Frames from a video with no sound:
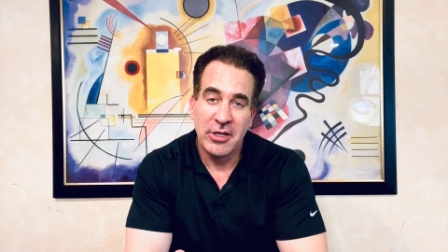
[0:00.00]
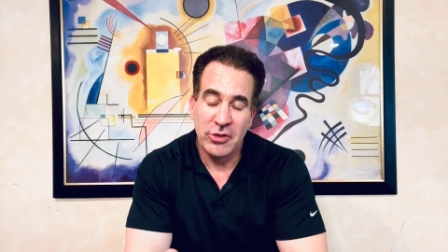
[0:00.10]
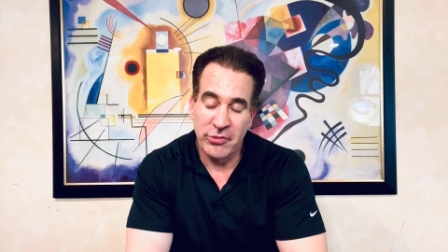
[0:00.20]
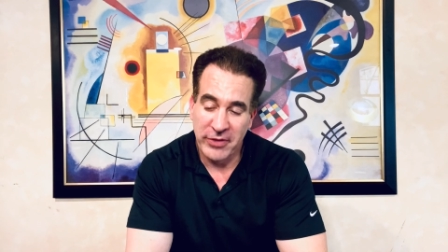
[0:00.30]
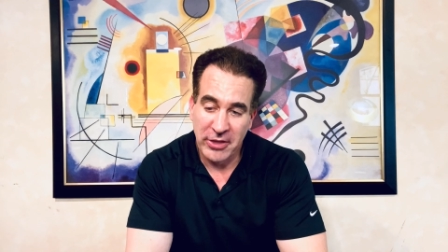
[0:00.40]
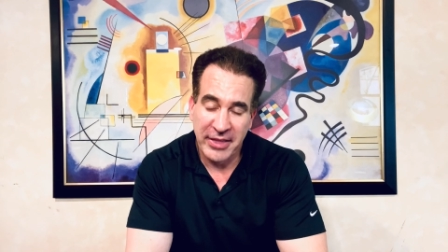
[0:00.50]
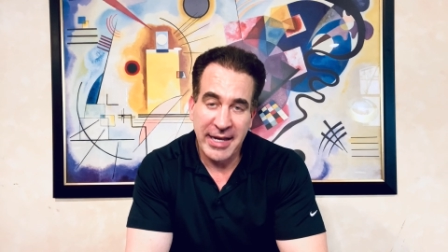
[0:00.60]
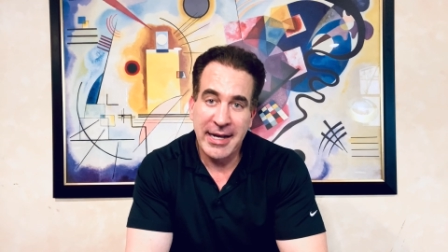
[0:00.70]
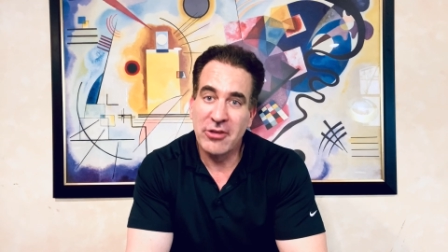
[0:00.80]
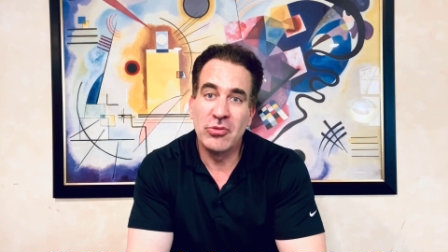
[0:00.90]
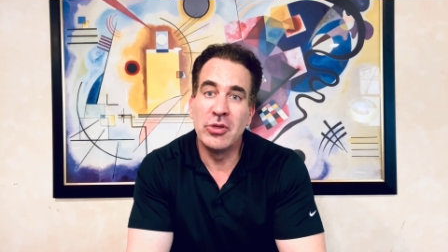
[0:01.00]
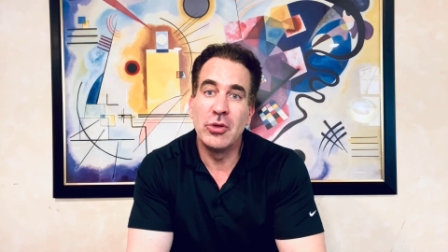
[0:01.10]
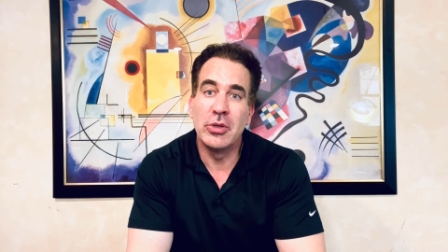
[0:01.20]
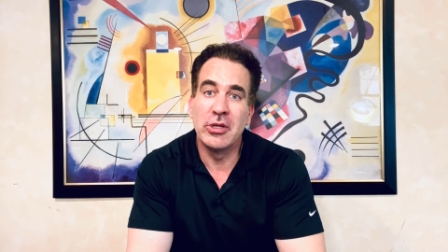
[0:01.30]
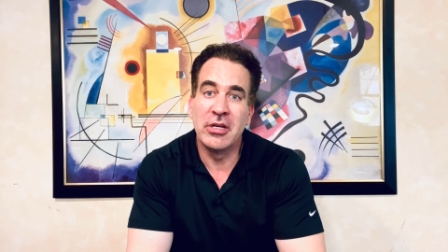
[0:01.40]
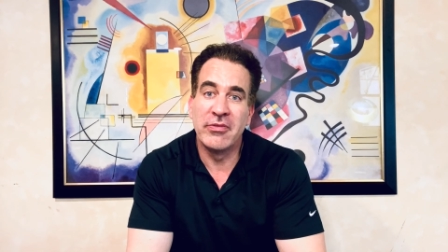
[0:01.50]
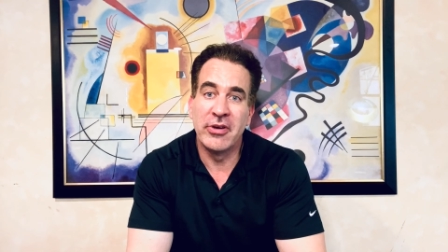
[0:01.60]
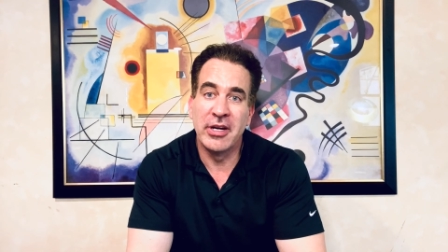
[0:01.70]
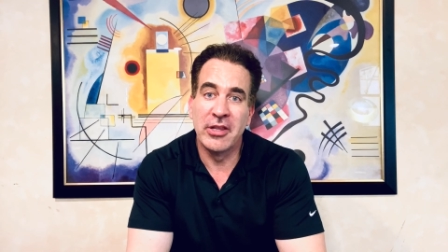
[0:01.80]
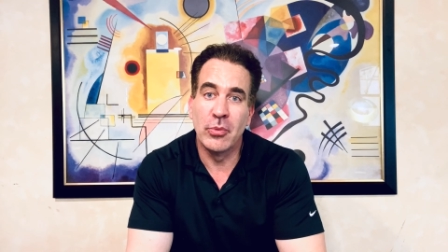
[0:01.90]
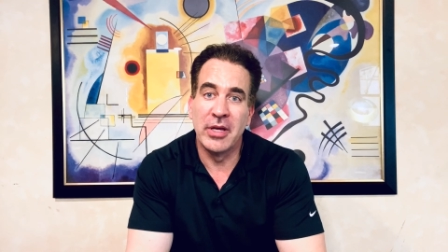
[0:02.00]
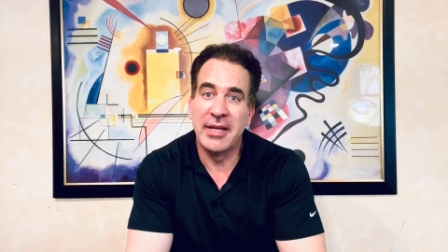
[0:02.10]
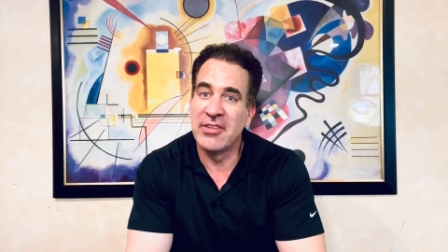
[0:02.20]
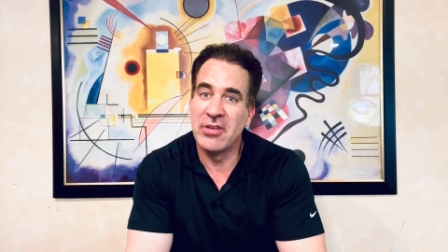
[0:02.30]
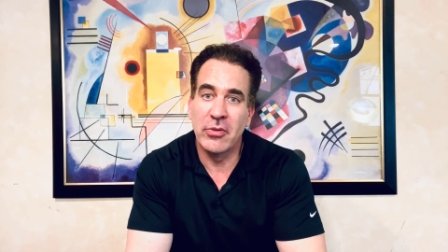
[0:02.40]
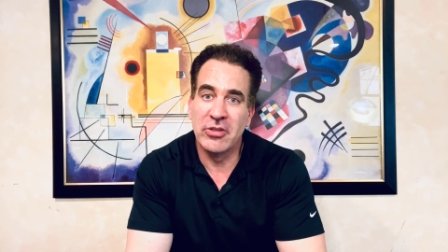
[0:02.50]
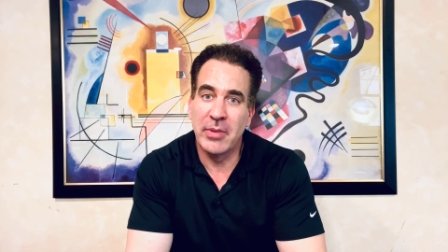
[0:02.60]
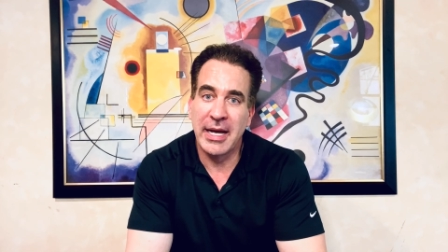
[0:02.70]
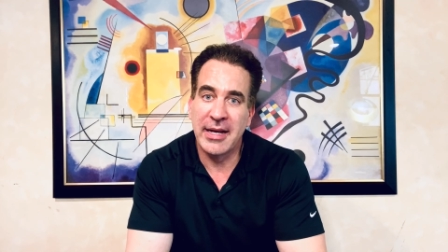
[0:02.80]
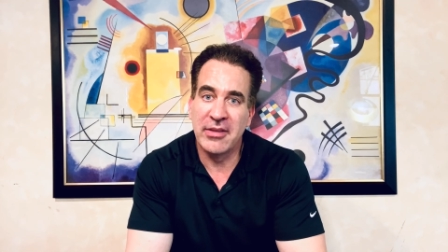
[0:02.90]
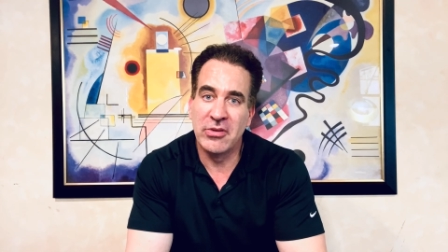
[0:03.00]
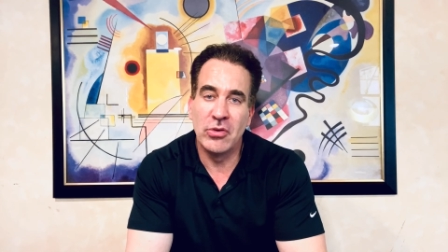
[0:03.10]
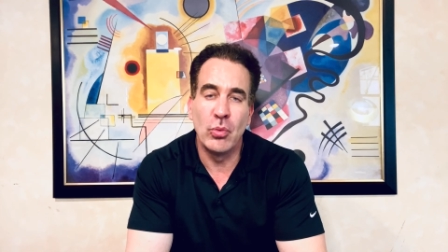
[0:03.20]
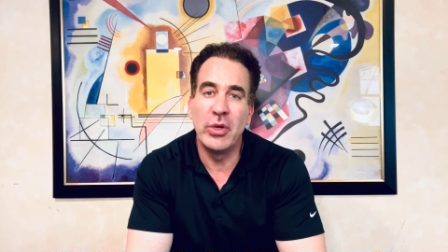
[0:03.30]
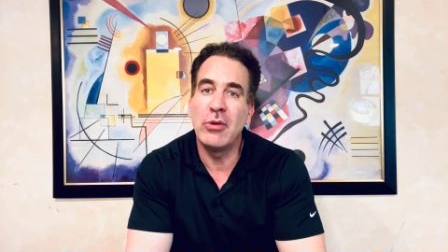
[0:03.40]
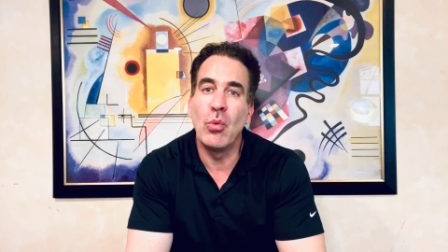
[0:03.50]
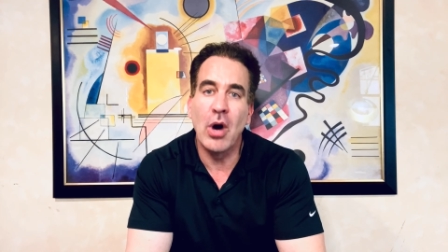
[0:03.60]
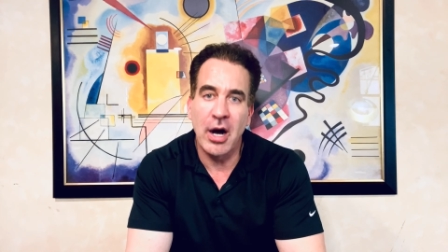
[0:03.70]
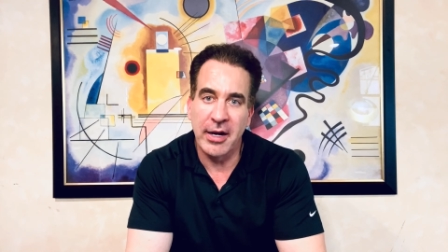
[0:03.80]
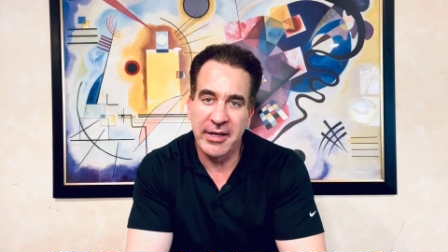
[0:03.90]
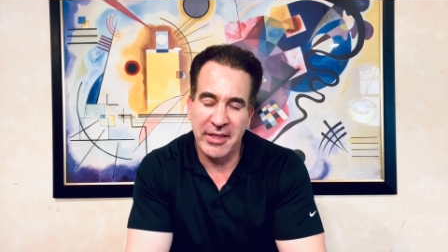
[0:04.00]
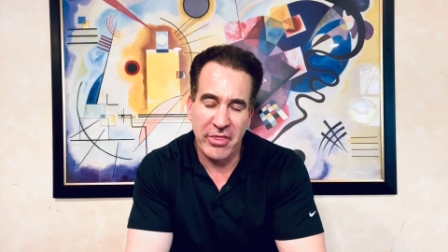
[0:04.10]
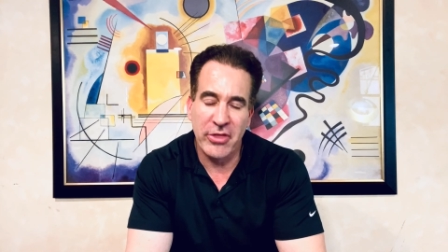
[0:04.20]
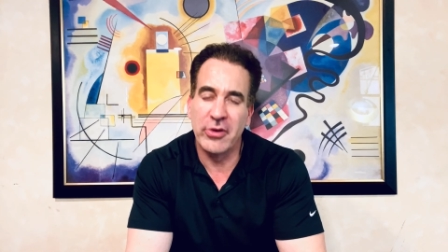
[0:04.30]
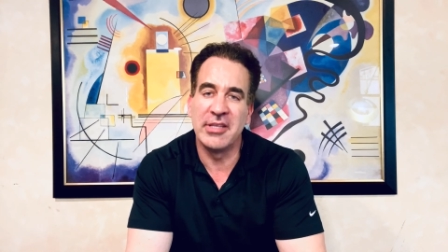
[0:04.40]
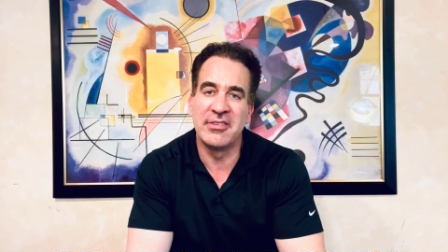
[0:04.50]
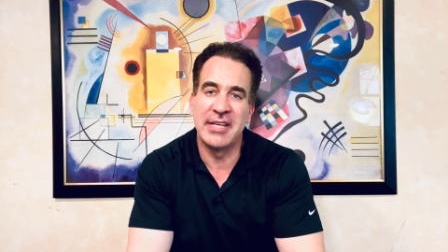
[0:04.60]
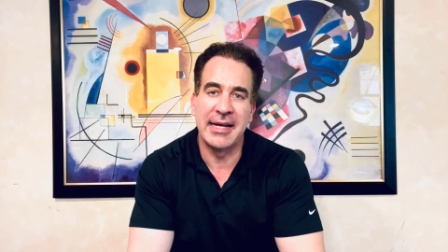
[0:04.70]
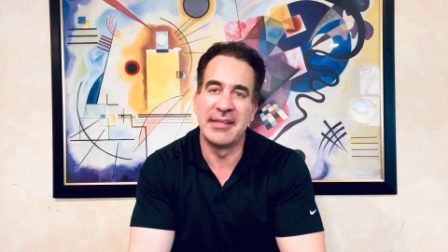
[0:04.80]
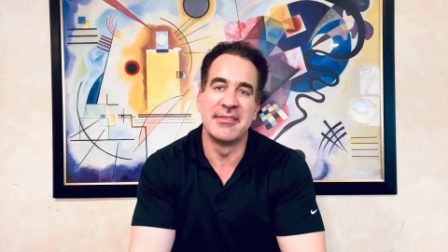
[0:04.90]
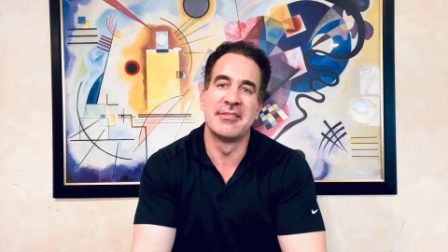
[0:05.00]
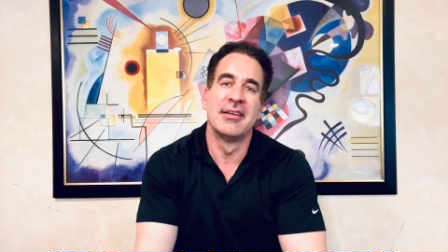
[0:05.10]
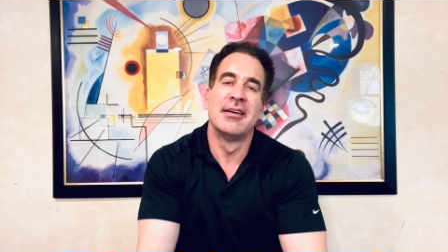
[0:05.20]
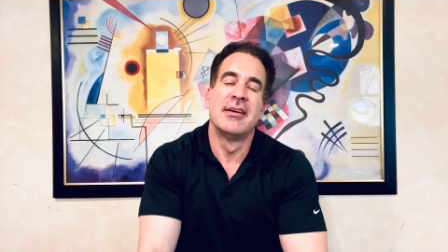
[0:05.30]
You found that house when you were looking for another one. That's always my attitude. We walk in 30 seconds